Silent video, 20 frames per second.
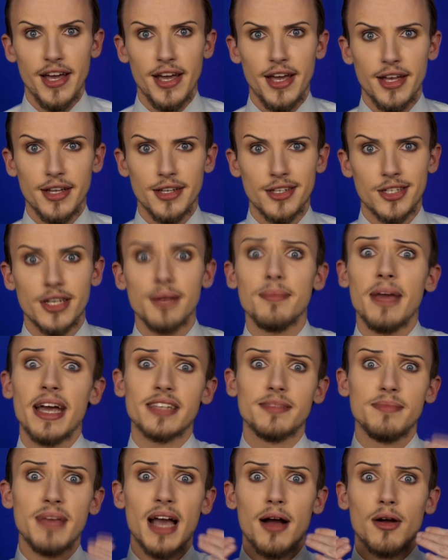And she
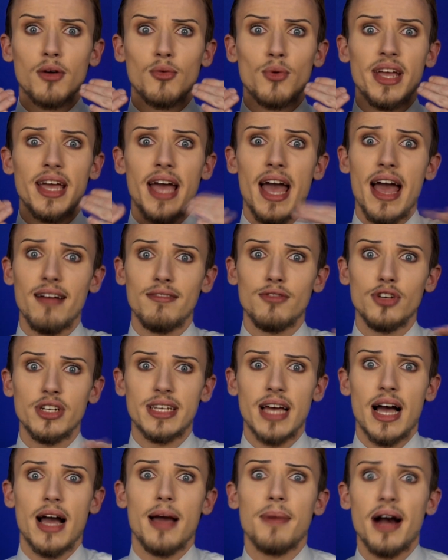makes me hungry every
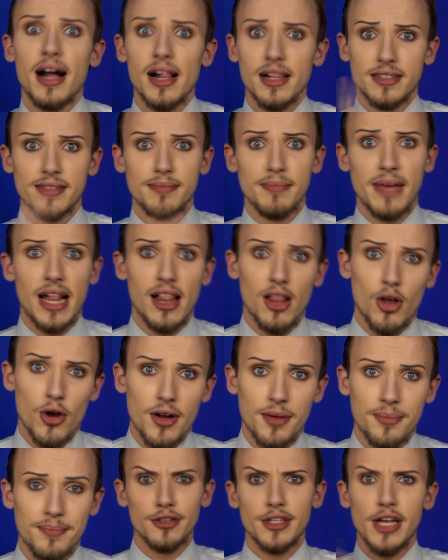time I'll smell
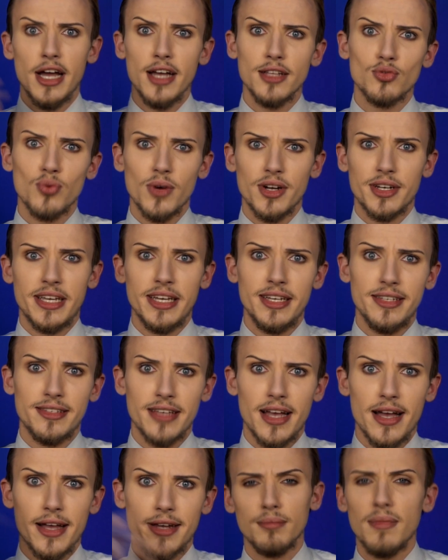her. That's what he
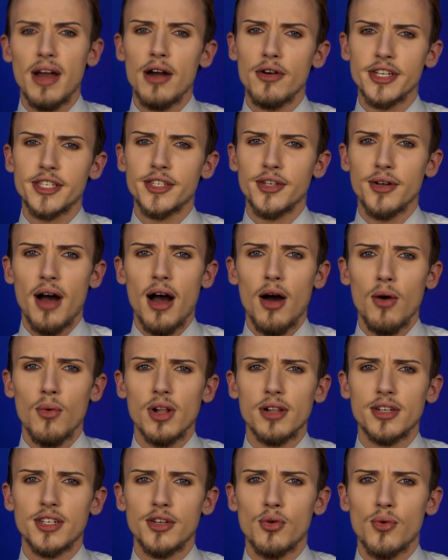said. Mary Sue, how
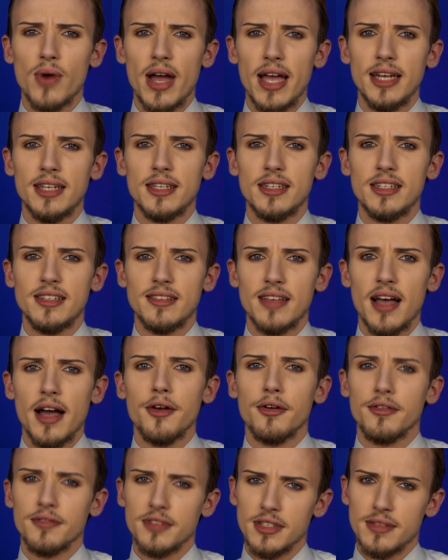will you rate the
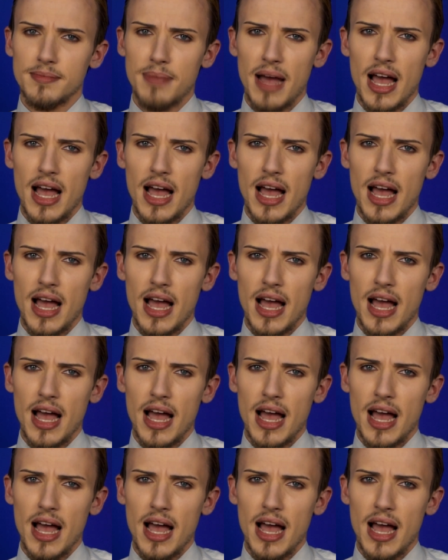design of this